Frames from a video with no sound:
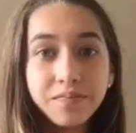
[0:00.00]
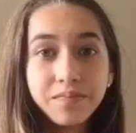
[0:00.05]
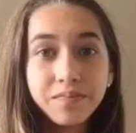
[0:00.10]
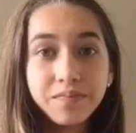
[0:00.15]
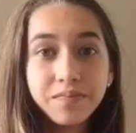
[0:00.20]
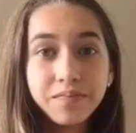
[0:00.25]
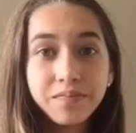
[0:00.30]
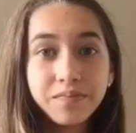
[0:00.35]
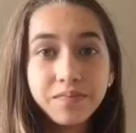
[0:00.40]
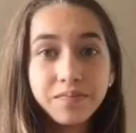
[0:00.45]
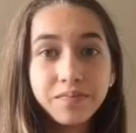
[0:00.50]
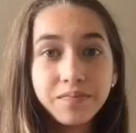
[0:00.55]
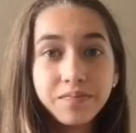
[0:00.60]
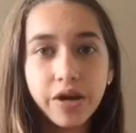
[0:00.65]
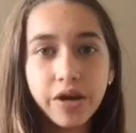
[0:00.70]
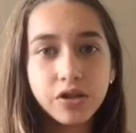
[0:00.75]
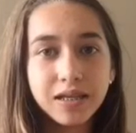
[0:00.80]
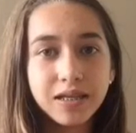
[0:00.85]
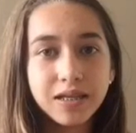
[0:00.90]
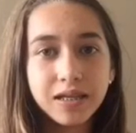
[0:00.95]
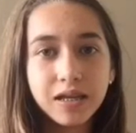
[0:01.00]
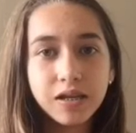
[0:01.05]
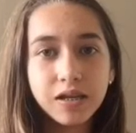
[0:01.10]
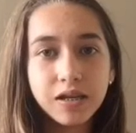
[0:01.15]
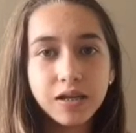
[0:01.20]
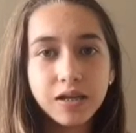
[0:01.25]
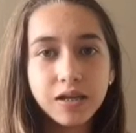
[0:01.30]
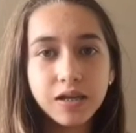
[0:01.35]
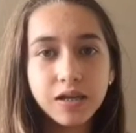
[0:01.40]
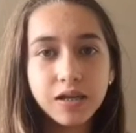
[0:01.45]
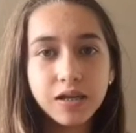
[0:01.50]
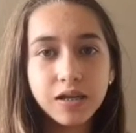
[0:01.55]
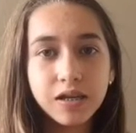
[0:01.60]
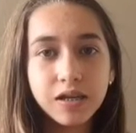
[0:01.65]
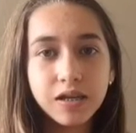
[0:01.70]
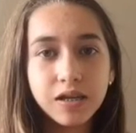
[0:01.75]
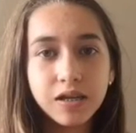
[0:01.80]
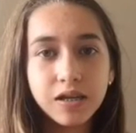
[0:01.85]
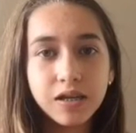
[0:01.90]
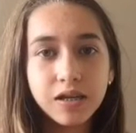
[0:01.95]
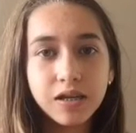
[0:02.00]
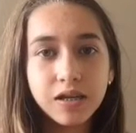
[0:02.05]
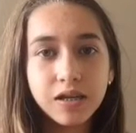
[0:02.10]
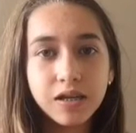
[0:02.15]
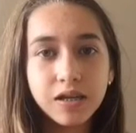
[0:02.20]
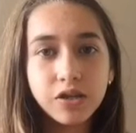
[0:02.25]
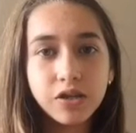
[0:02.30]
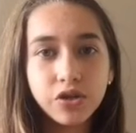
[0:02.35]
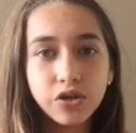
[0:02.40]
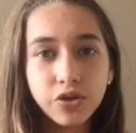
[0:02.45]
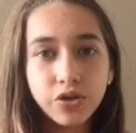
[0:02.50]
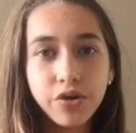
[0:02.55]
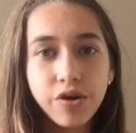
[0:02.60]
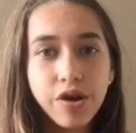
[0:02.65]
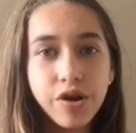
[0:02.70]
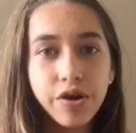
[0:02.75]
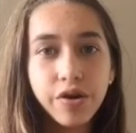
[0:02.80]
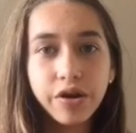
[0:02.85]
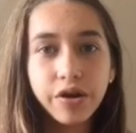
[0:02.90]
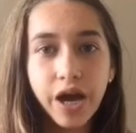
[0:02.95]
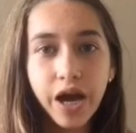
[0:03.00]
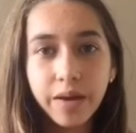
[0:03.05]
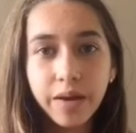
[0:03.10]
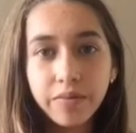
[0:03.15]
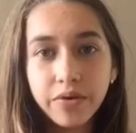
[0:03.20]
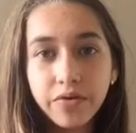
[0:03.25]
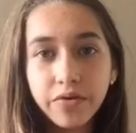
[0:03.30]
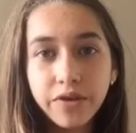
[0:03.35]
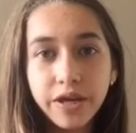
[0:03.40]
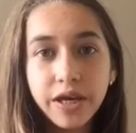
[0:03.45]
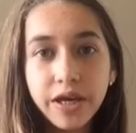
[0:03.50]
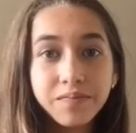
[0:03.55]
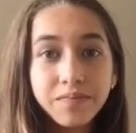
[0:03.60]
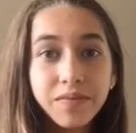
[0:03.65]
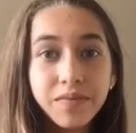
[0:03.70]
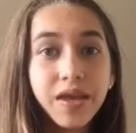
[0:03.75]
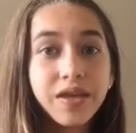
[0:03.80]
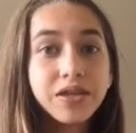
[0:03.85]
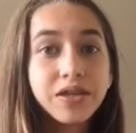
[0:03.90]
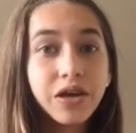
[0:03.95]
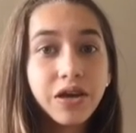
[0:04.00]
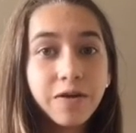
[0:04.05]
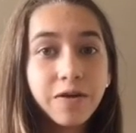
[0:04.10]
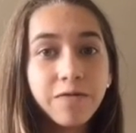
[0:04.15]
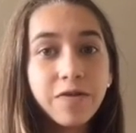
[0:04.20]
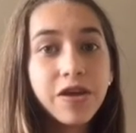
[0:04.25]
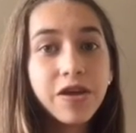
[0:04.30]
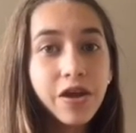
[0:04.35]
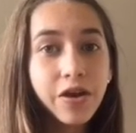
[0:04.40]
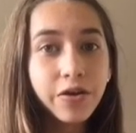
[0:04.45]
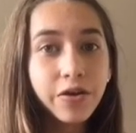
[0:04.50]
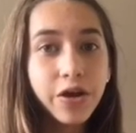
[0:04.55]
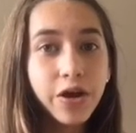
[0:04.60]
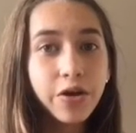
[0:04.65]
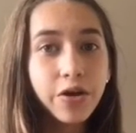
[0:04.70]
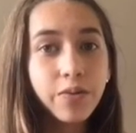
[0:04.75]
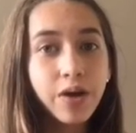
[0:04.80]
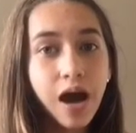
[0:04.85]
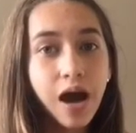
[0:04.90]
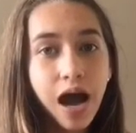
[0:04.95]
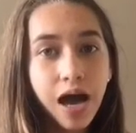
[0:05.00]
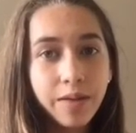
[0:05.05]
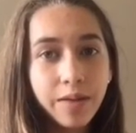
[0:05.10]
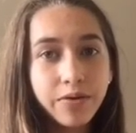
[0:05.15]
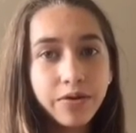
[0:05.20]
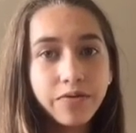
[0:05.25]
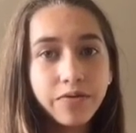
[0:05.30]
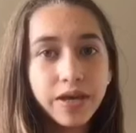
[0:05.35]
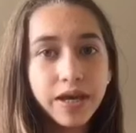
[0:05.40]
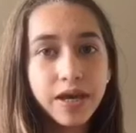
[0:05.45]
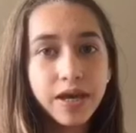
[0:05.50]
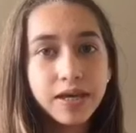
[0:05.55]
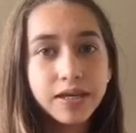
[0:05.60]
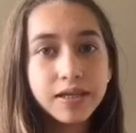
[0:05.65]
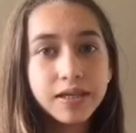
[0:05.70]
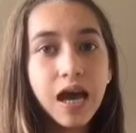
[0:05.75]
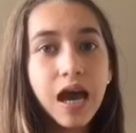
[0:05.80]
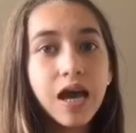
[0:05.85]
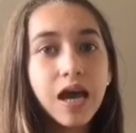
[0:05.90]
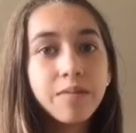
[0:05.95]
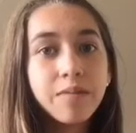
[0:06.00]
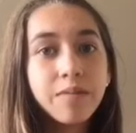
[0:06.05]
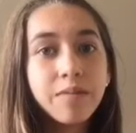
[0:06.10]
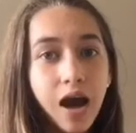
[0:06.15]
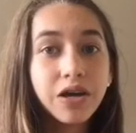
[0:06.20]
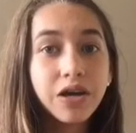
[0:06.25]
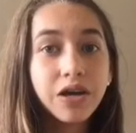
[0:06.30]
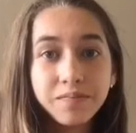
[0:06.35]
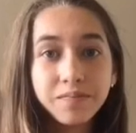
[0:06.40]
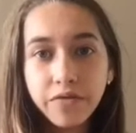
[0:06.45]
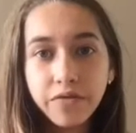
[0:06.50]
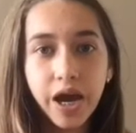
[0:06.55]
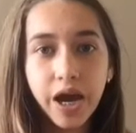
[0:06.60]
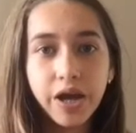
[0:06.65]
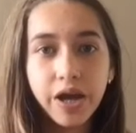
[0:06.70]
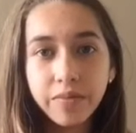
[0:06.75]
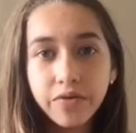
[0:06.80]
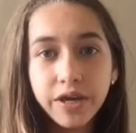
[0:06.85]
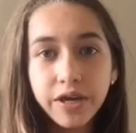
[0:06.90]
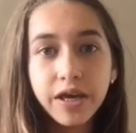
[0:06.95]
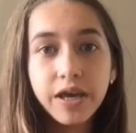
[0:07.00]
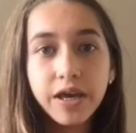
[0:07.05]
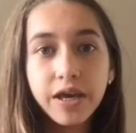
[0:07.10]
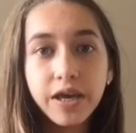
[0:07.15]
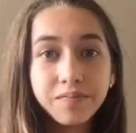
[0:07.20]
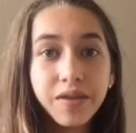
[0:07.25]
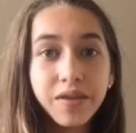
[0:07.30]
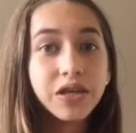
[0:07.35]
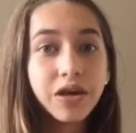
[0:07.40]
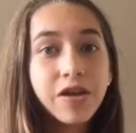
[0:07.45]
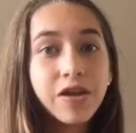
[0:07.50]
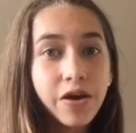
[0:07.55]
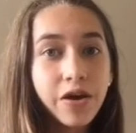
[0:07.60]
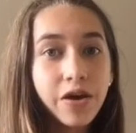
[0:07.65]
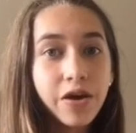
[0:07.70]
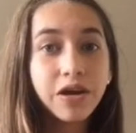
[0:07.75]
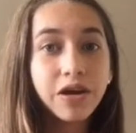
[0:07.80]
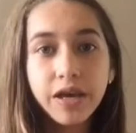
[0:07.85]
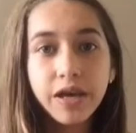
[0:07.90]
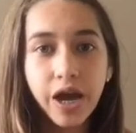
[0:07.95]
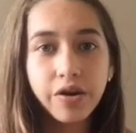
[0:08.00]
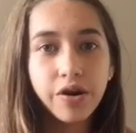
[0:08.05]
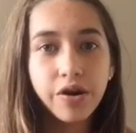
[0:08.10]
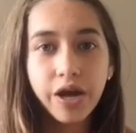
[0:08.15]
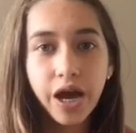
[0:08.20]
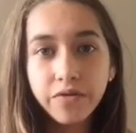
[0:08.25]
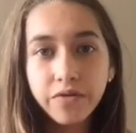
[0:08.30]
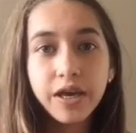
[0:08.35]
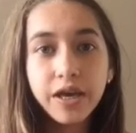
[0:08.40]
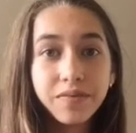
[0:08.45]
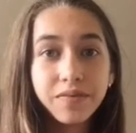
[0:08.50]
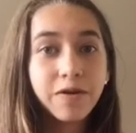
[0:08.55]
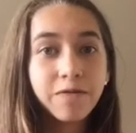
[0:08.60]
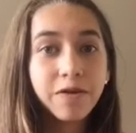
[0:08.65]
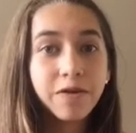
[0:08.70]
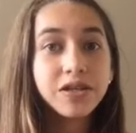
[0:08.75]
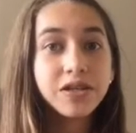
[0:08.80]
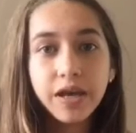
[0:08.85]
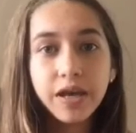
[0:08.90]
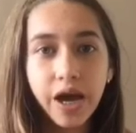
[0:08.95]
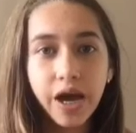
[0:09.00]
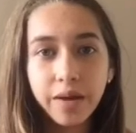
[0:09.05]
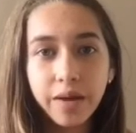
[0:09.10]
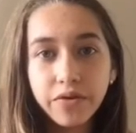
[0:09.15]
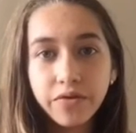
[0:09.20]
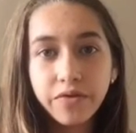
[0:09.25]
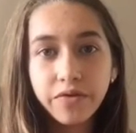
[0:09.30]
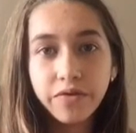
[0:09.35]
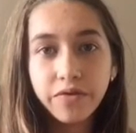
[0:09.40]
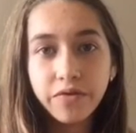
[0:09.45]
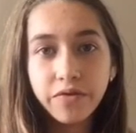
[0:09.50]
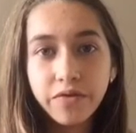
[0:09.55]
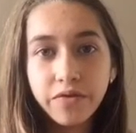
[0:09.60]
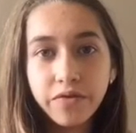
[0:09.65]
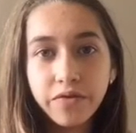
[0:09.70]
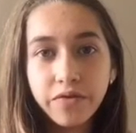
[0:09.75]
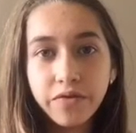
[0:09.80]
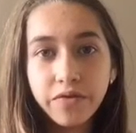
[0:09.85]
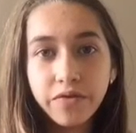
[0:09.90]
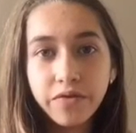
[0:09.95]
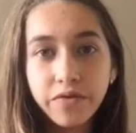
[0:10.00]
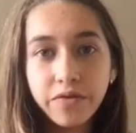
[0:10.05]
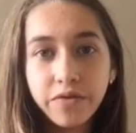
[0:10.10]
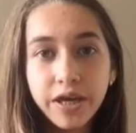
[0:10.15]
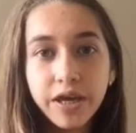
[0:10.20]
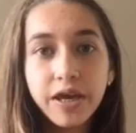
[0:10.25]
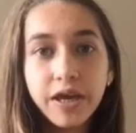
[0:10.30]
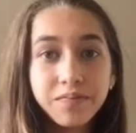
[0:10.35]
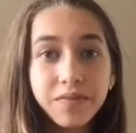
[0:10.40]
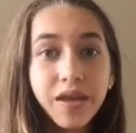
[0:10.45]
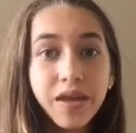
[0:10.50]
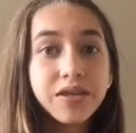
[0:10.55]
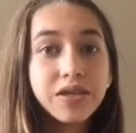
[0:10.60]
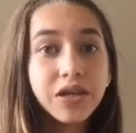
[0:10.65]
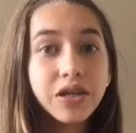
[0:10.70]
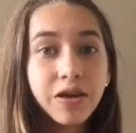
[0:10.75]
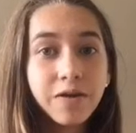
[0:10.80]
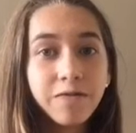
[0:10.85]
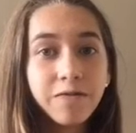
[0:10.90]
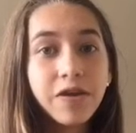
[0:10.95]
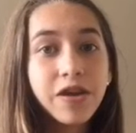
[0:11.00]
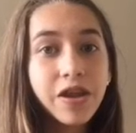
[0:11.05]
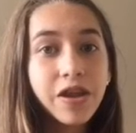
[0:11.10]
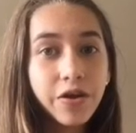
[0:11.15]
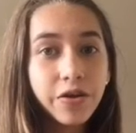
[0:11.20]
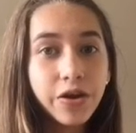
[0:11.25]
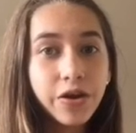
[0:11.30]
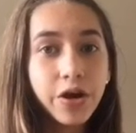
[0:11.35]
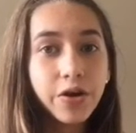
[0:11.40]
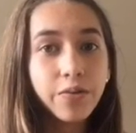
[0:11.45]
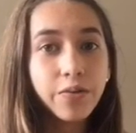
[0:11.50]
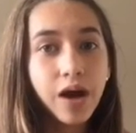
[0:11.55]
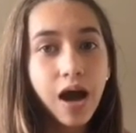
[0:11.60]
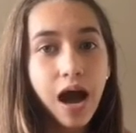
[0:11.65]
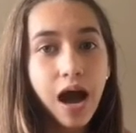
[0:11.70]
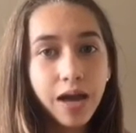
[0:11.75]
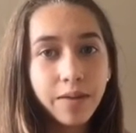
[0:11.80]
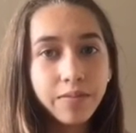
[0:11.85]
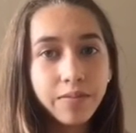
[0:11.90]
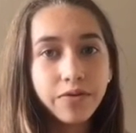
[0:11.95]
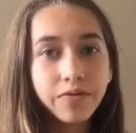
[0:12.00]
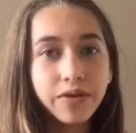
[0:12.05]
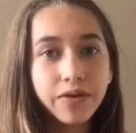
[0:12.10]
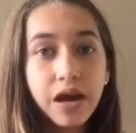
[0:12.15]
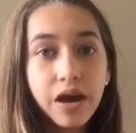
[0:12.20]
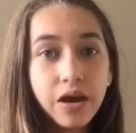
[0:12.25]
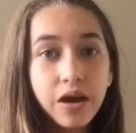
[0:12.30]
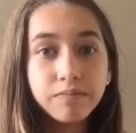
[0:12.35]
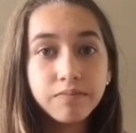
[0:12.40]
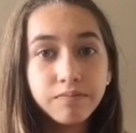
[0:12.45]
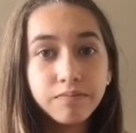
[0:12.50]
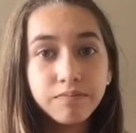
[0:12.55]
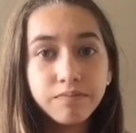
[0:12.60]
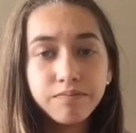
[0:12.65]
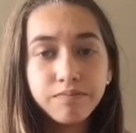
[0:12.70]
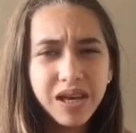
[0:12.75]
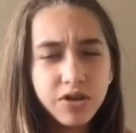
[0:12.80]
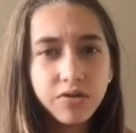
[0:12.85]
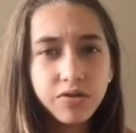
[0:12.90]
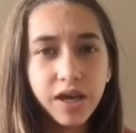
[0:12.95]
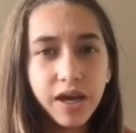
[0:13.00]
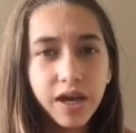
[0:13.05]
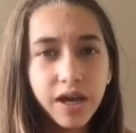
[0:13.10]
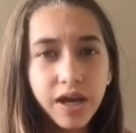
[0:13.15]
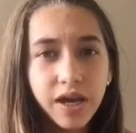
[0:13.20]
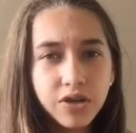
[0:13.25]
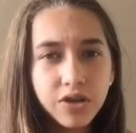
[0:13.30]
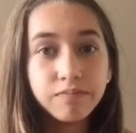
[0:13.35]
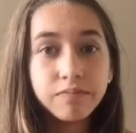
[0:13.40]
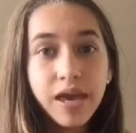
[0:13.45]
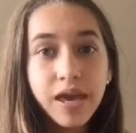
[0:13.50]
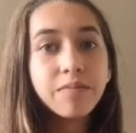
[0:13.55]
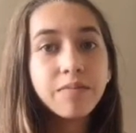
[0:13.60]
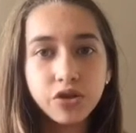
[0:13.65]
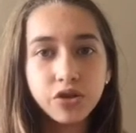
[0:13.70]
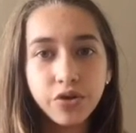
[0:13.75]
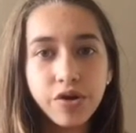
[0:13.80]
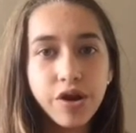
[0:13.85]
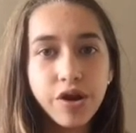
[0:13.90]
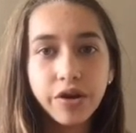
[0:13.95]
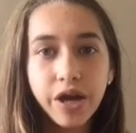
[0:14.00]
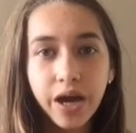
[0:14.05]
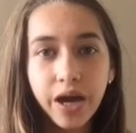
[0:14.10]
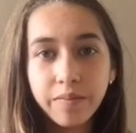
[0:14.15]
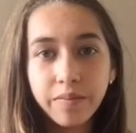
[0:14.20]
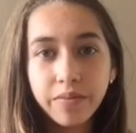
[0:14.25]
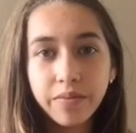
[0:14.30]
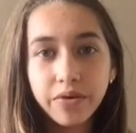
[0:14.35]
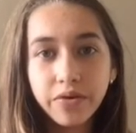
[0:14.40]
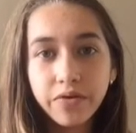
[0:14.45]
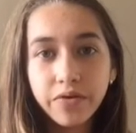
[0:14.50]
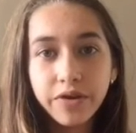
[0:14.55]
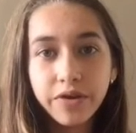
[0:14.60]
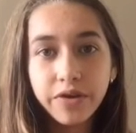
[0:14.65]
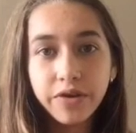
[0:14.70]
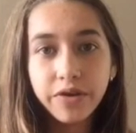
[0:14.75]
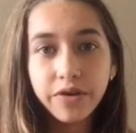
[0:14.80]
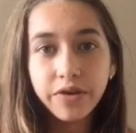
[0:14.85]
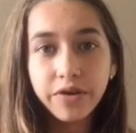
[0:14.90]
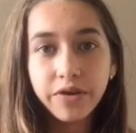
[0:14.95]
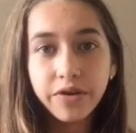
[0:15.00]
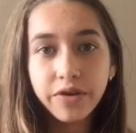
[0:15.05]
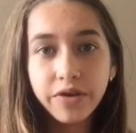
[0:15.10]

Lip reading: then no one will ever know that you ever made that mistake, because it's just going to act like that never happened and then it move on to the right clip. So as you could see, that little line in the middle of both clips is the joining of it, even though you deleted part of the media.